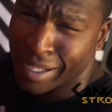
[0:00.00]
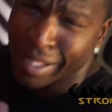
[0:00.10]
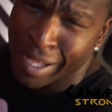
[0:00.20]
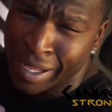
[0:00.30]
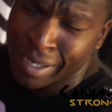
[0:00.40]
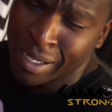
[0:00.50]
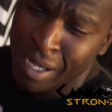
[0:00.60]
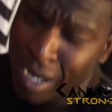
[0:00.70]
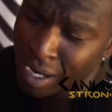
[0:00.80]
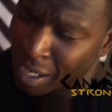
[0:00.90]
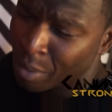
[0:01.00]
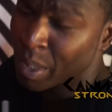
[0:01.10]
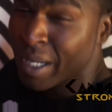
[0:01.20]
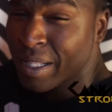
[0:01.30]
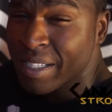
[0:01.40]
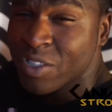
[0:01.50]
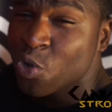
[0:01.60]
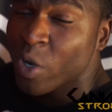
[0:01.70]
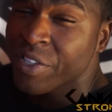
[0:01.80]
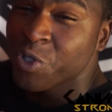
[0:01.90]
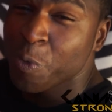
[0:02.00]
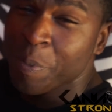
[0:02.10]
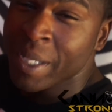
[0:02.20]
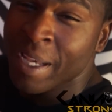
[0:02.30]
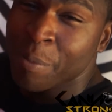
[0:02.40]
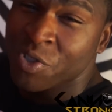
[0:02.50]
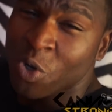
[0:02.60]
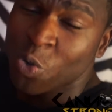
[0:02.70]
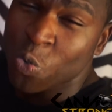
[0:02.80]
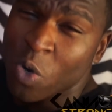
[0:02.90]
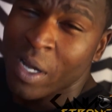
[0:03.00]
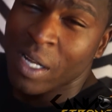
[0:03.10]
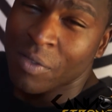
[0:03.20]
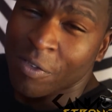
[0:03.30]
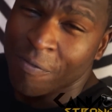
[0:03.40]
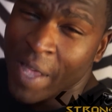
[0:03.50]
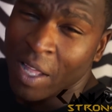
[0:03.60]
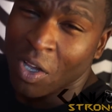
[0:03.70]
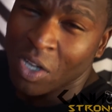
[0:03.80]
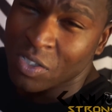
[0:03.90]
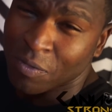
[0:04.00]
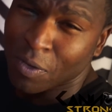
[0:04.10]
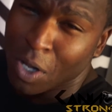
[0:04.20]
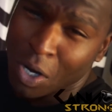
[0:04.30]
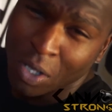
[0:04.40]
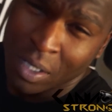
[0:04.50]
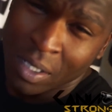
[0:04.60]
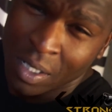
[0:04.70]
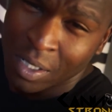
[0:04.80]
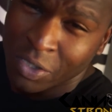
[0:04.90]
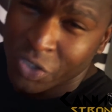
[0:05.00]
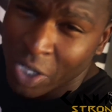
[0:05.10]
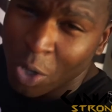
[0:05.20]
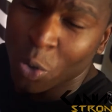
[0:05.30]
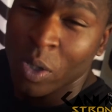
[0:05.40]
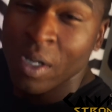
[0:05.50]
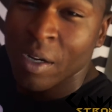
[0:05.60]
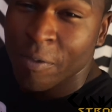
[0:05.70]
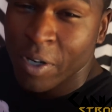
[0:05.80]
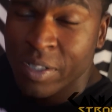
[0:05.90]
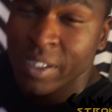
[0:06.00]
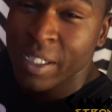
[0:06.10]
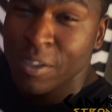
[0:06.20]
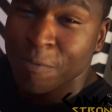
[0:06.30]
that? This is going to be episode one of a fat loss vlog. So, first things